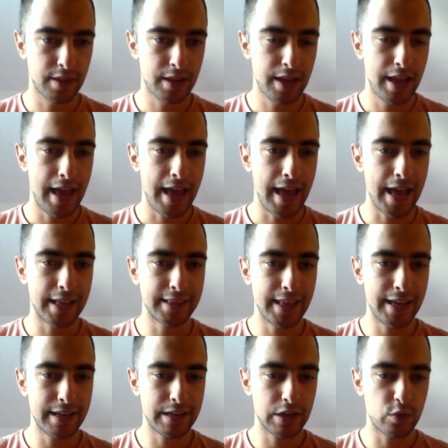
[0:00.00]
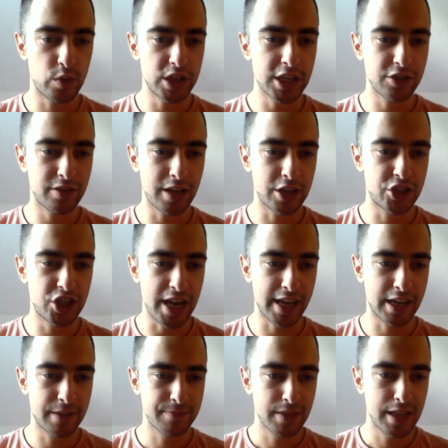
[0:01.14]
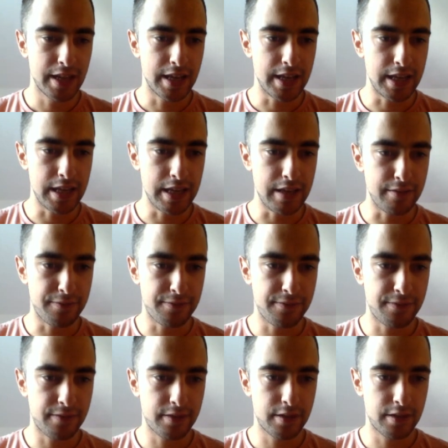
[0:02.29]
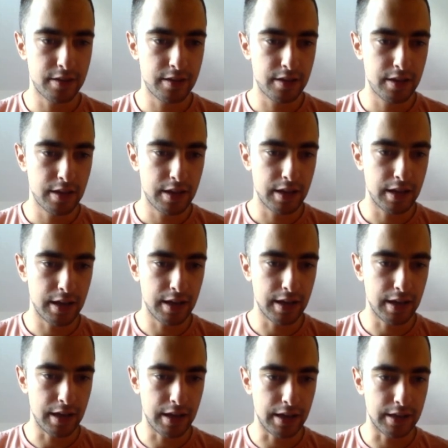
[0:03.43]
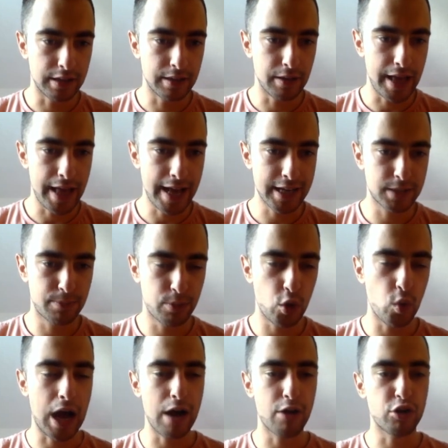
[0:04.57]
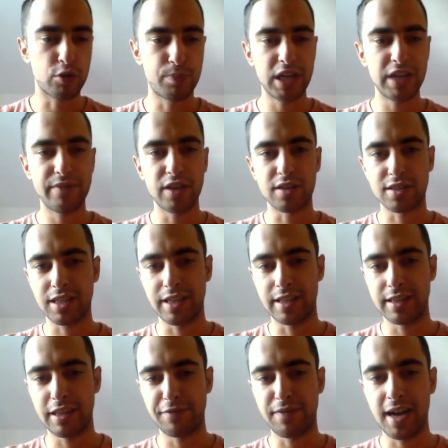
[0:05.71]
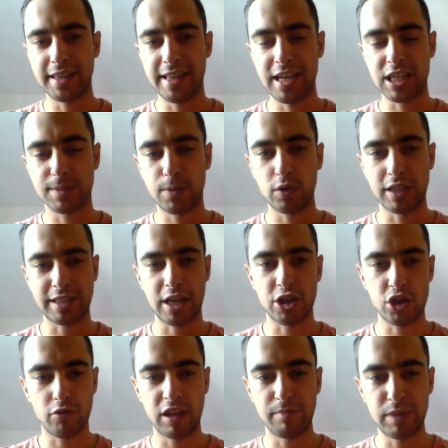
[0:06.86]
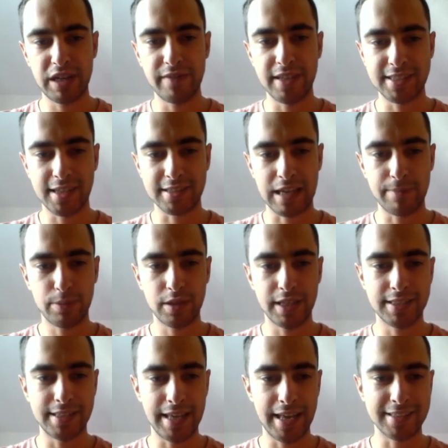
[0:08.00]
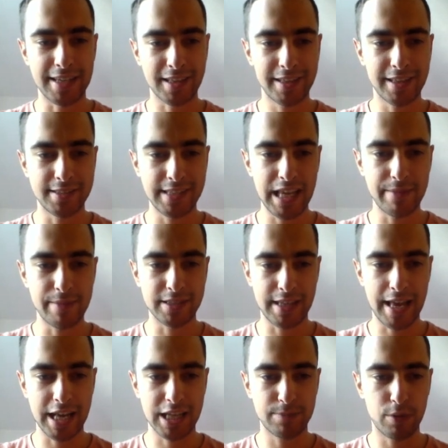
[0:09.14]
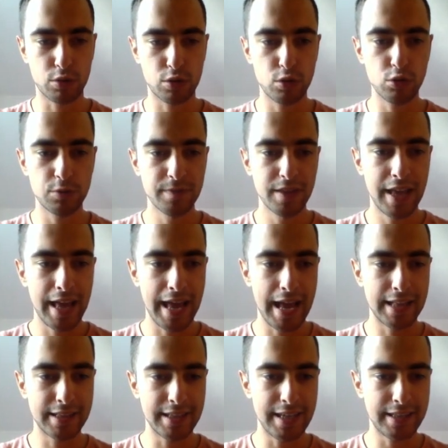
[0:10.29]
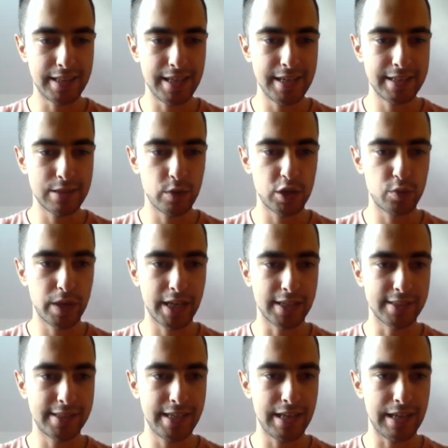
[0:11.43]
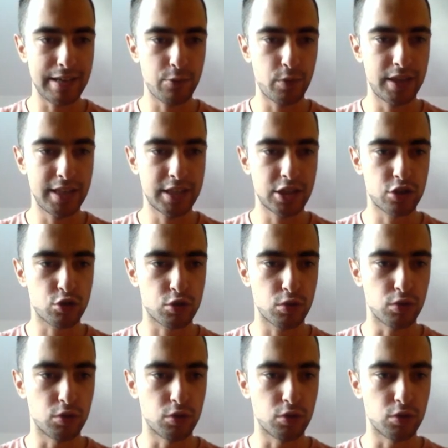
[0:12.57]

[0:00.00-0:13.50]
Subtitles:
And then we're just going to check if xbow, our previously defined xbow that I showed in previous example, is exactly the same as xbow2, and it is, which we can see with this true.